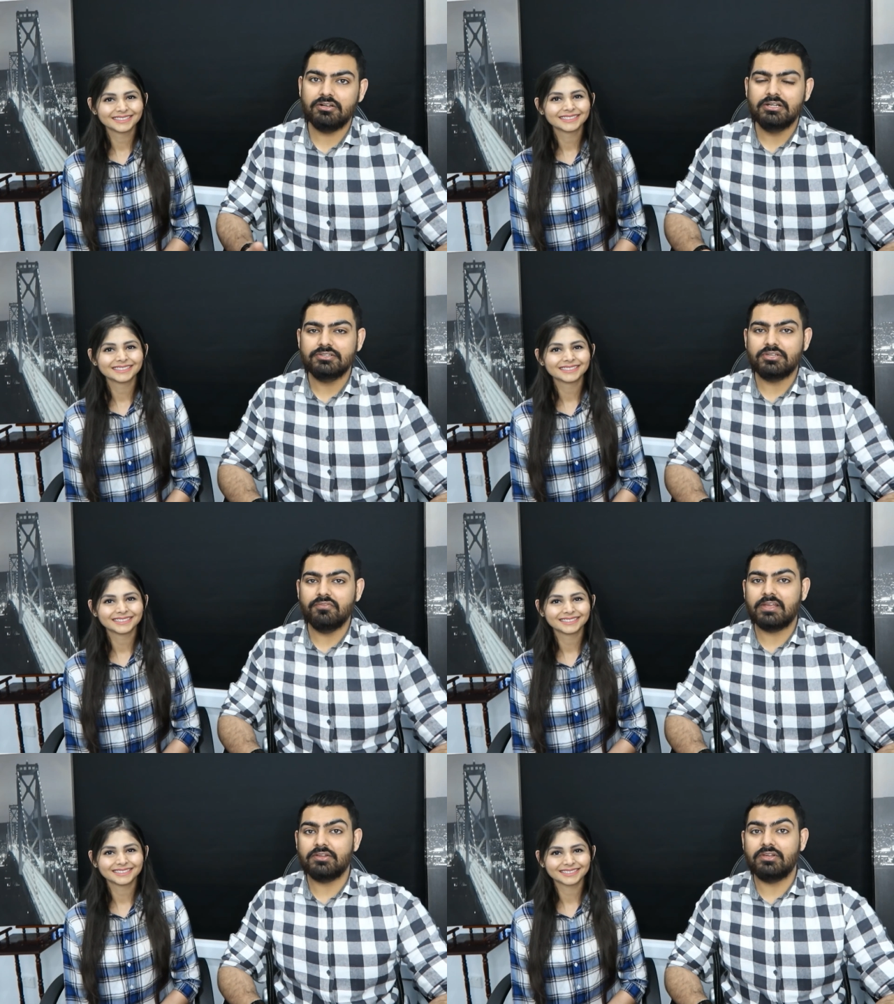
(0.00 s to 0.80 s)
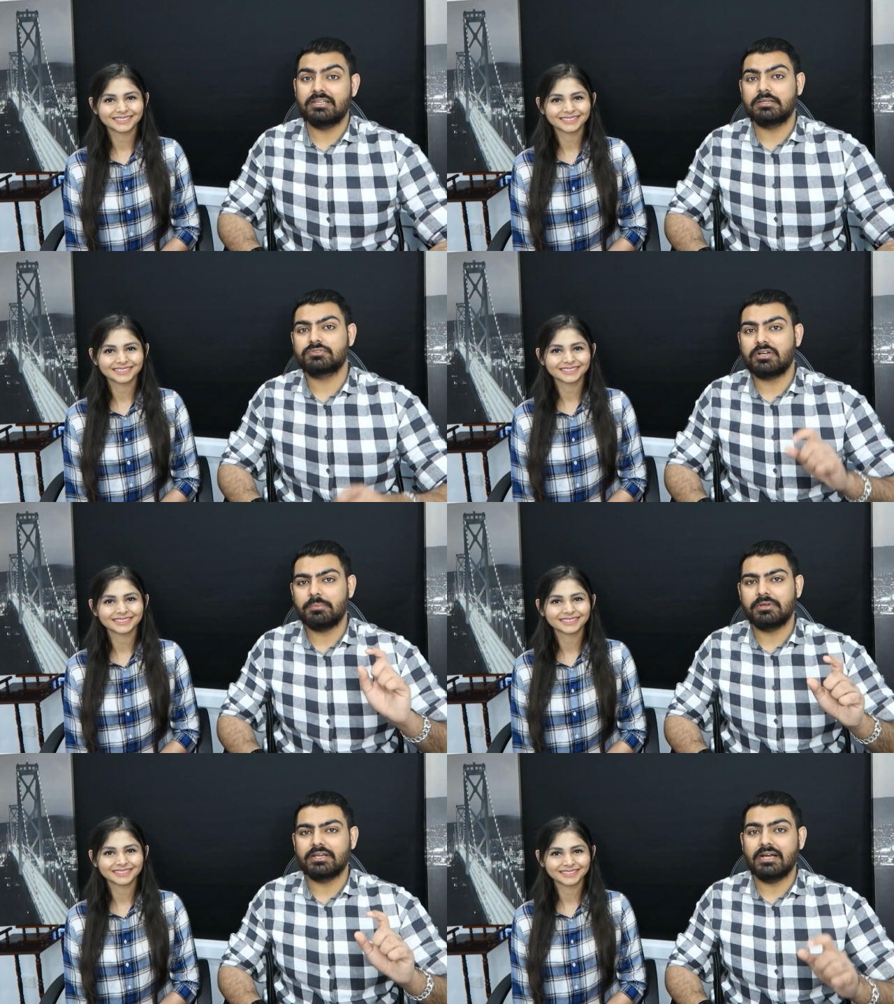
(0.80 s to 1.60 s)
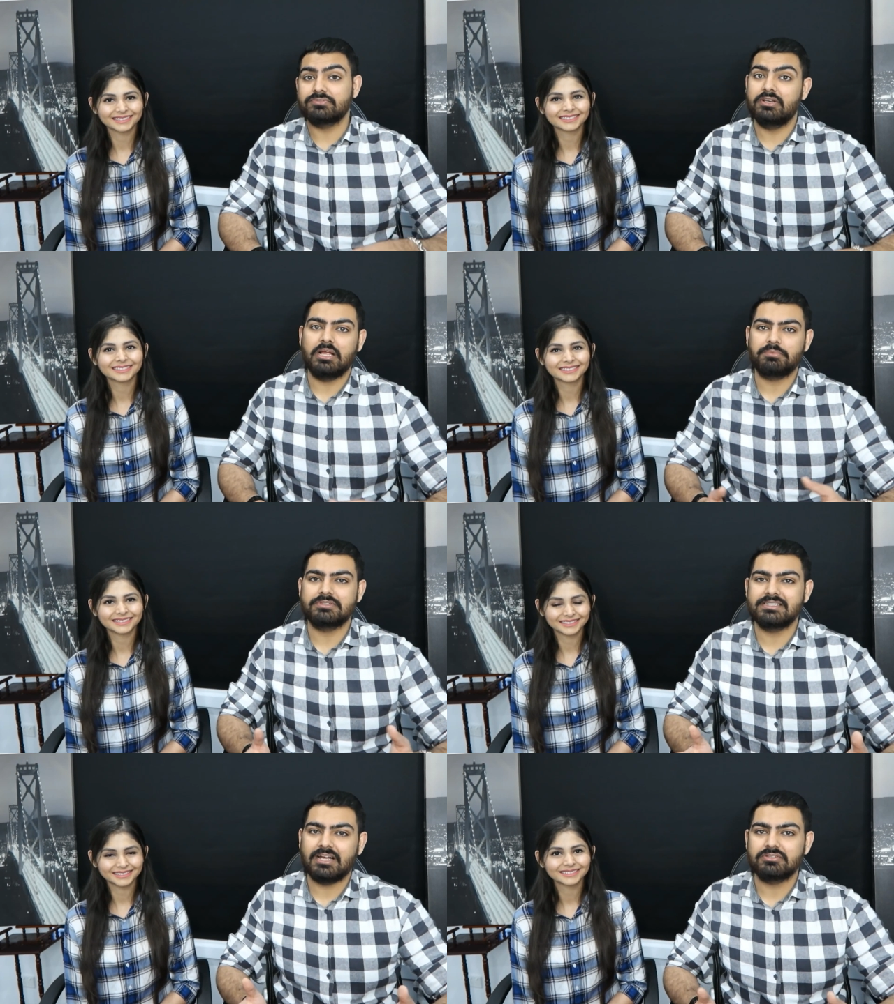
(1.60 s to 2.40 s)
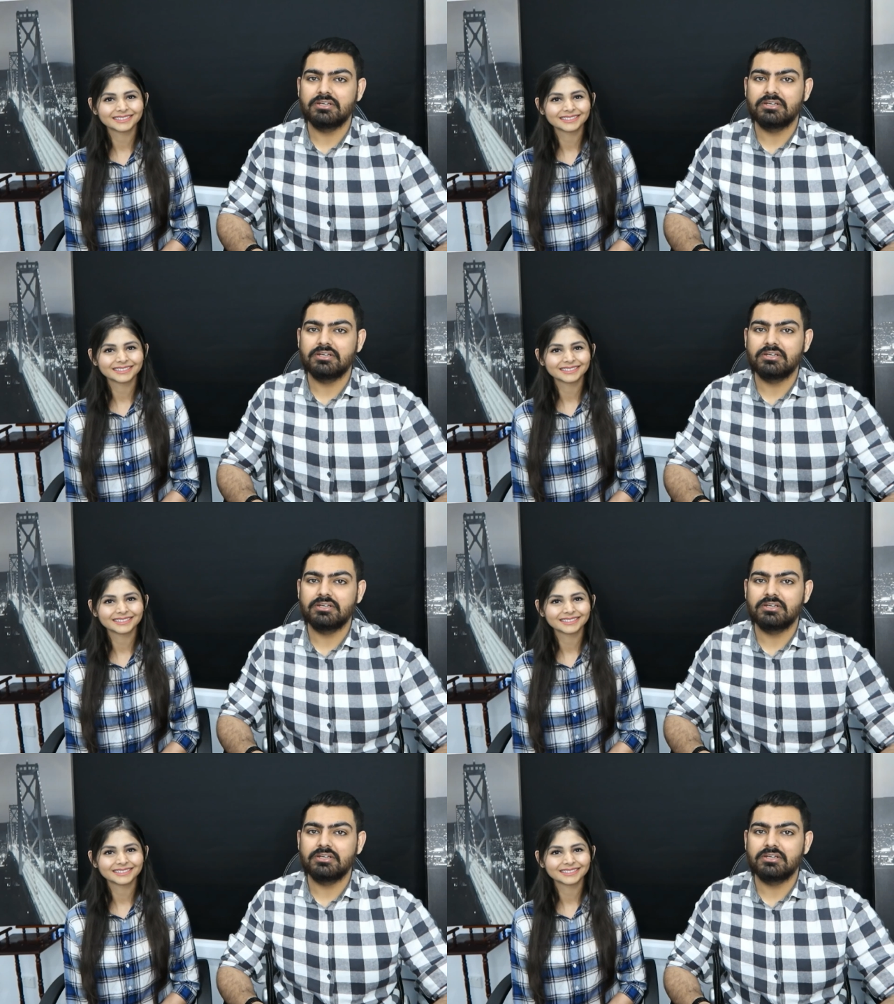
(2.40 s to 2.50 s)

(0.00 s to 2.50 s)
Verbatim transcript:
Speaker 1: don't forget to hit the subscribe button, guys. It really helps us out.